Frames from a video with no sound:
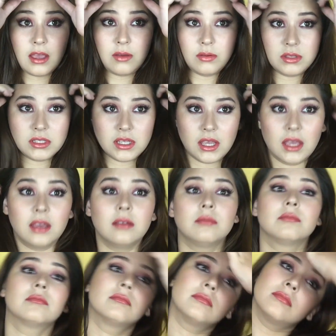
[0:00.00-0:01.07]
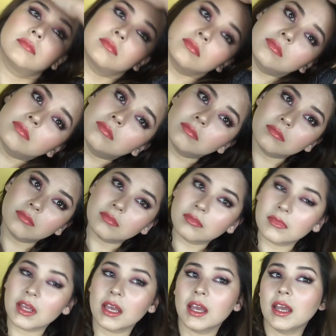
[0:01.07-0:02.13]
I would say
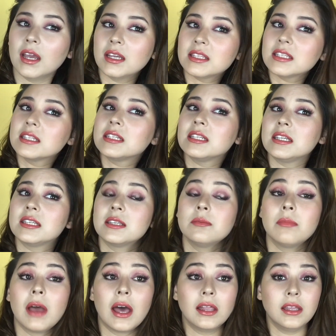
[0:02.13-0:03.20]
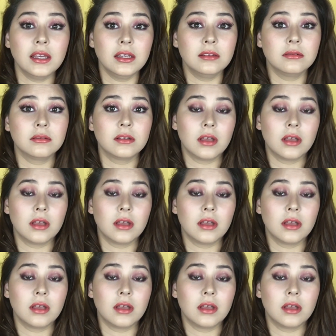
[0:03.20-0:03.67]
it's a decent palette.